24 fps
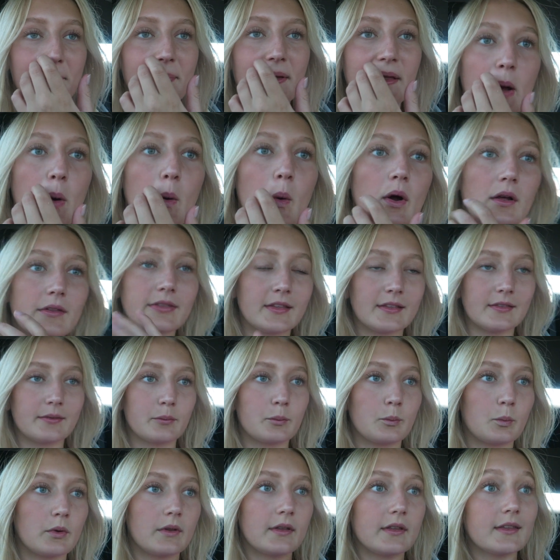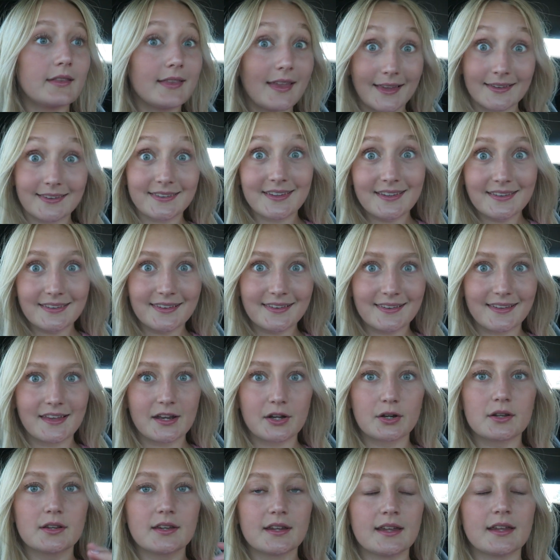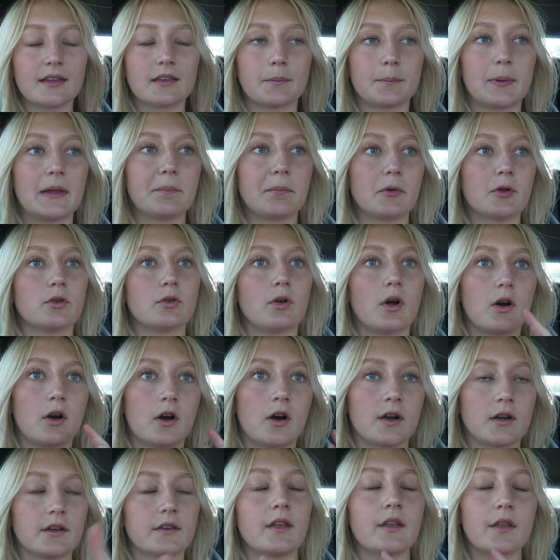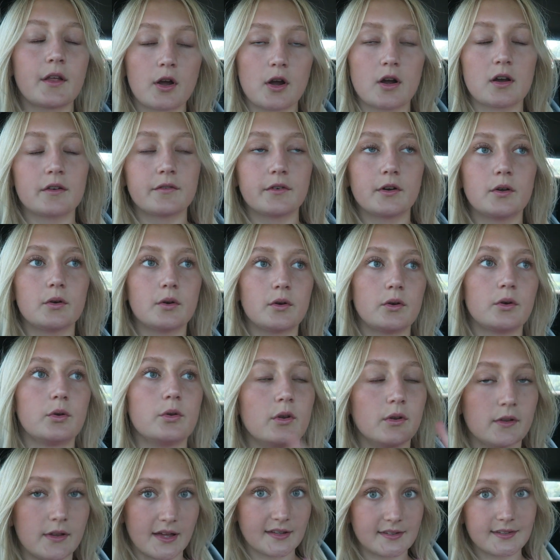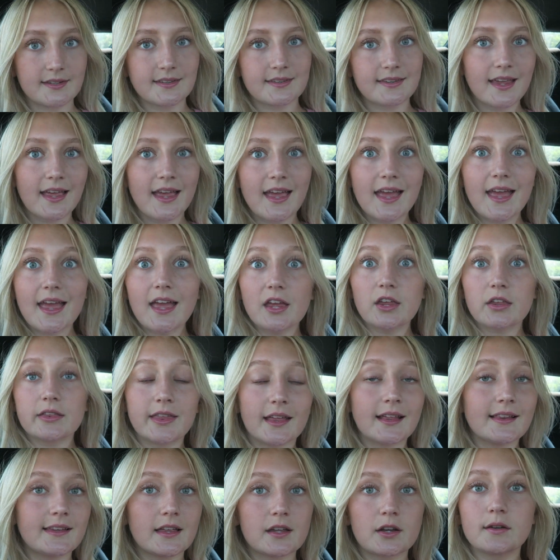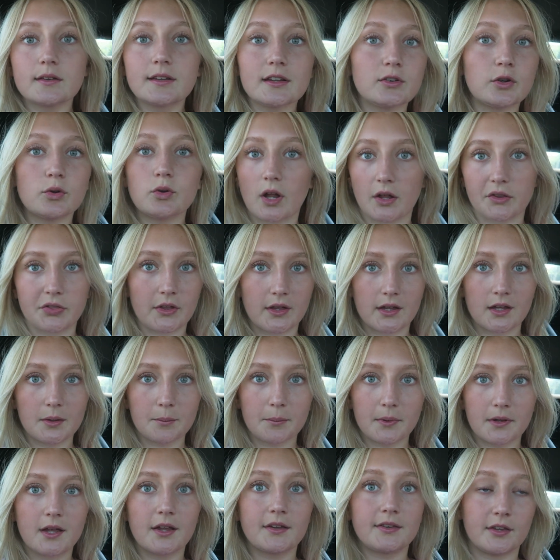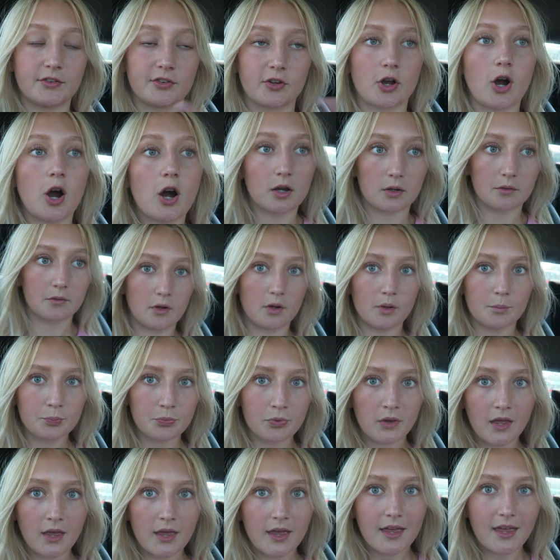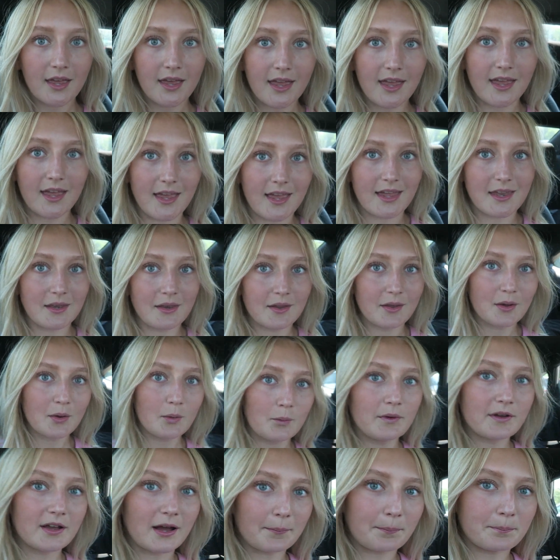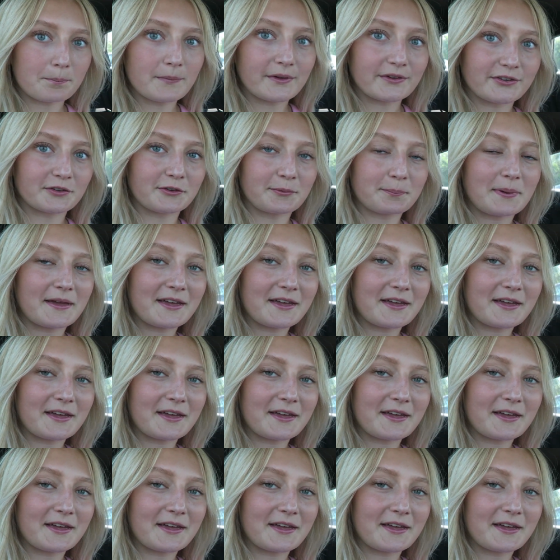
But the lessons, literally, the people who aren't in the carnival, who do lessons, they literally do nothing because it's a carnival. And we got Mrs.